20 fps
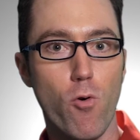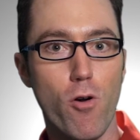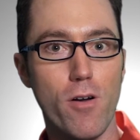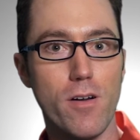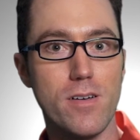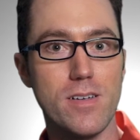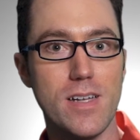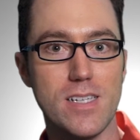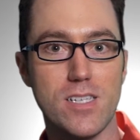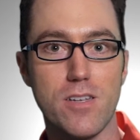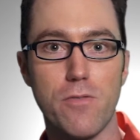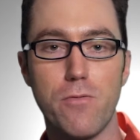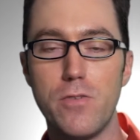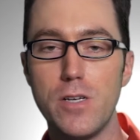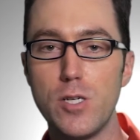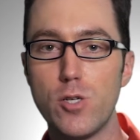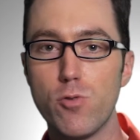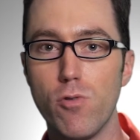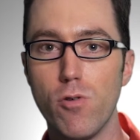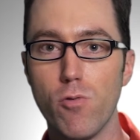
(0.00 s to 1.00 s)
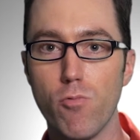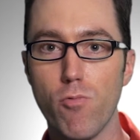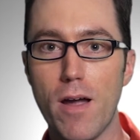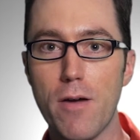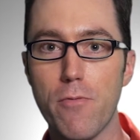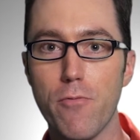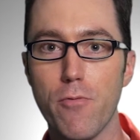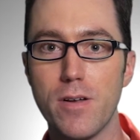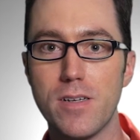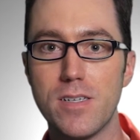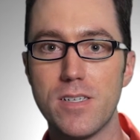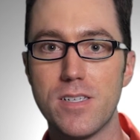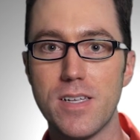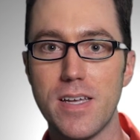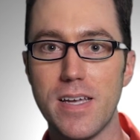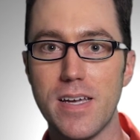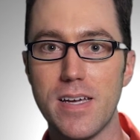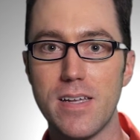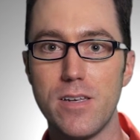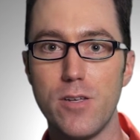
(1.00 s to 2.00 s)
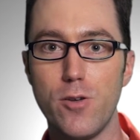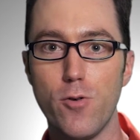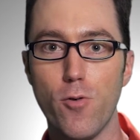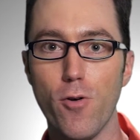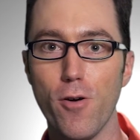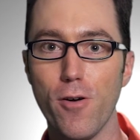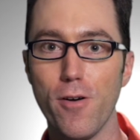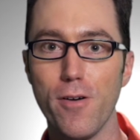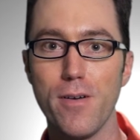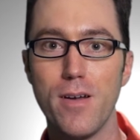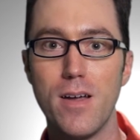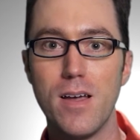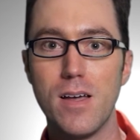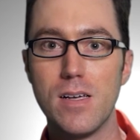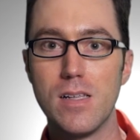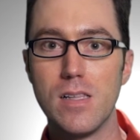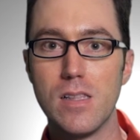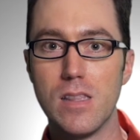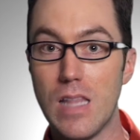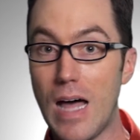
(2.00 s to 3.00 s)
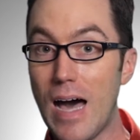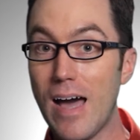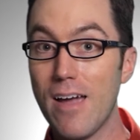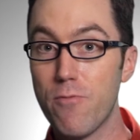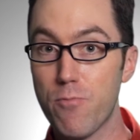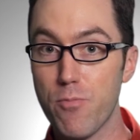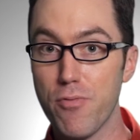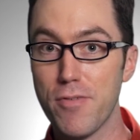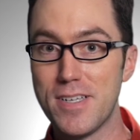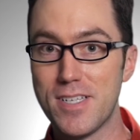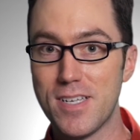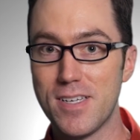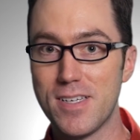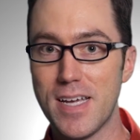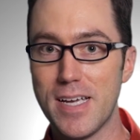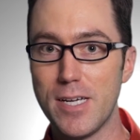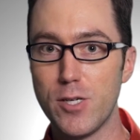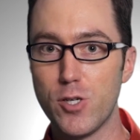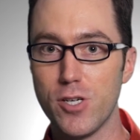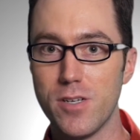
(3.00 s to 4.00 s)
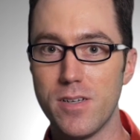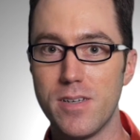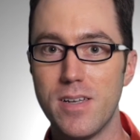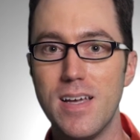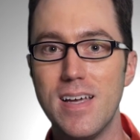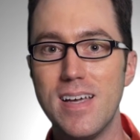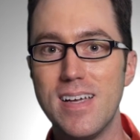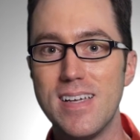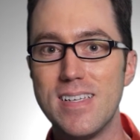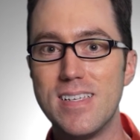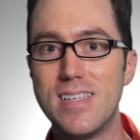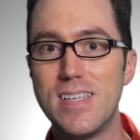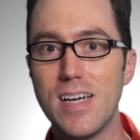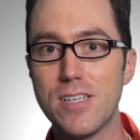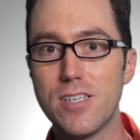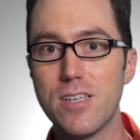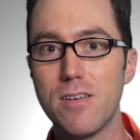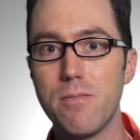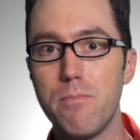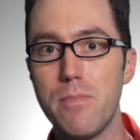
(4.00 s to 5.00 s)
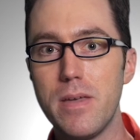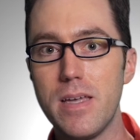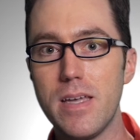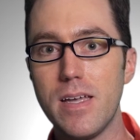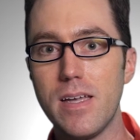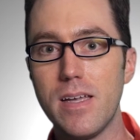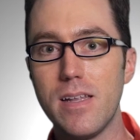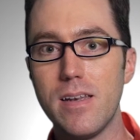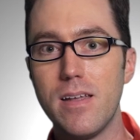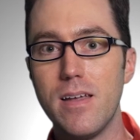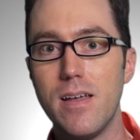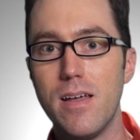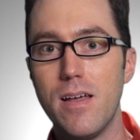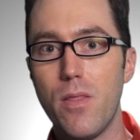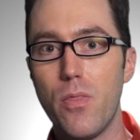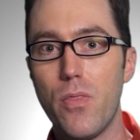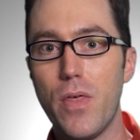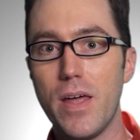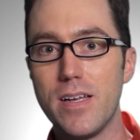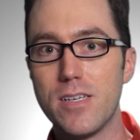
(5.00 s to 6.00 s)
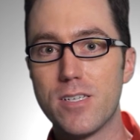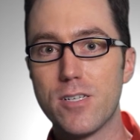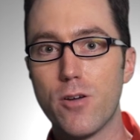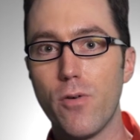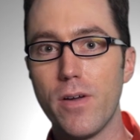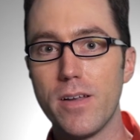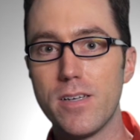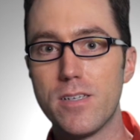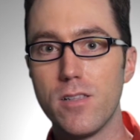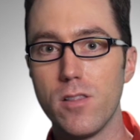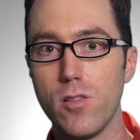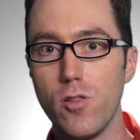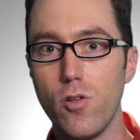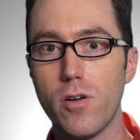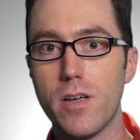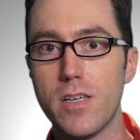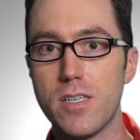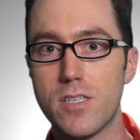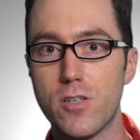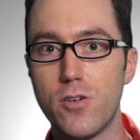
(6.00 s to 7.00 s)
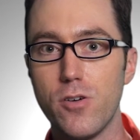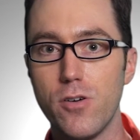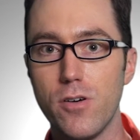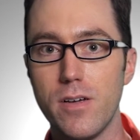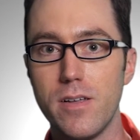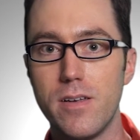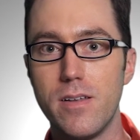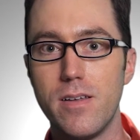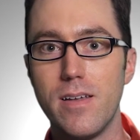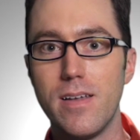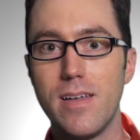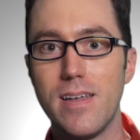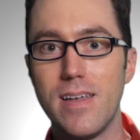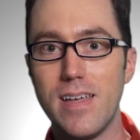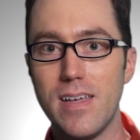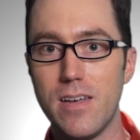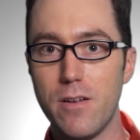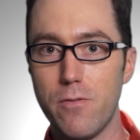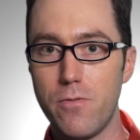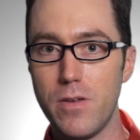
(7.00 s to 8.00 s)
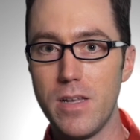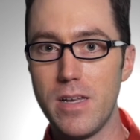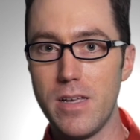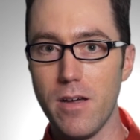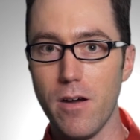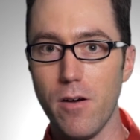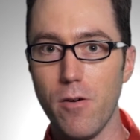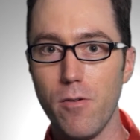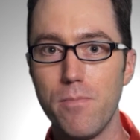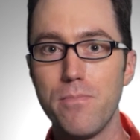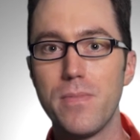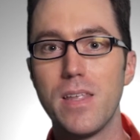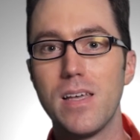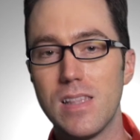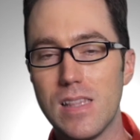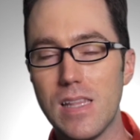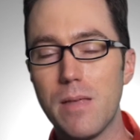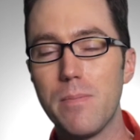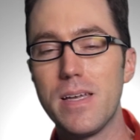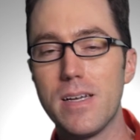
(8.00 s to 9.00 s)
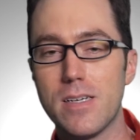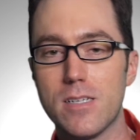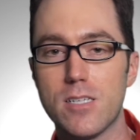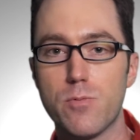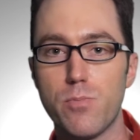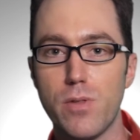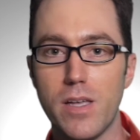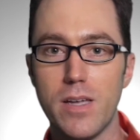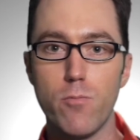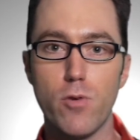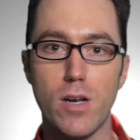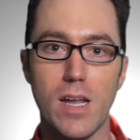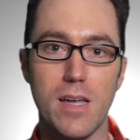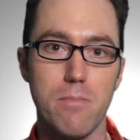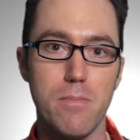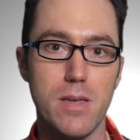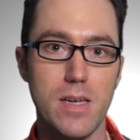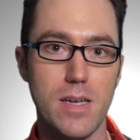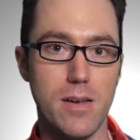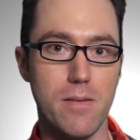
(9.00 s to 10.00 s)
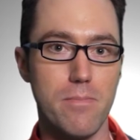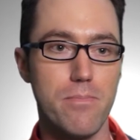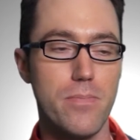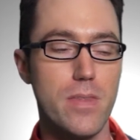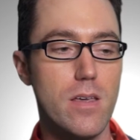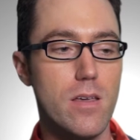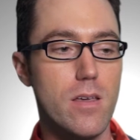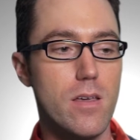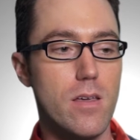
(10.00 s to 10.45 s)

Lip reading: worked as a visual reference in your live presentation doesn't mean that it's going to look as good in a video. Let me explain what I mean.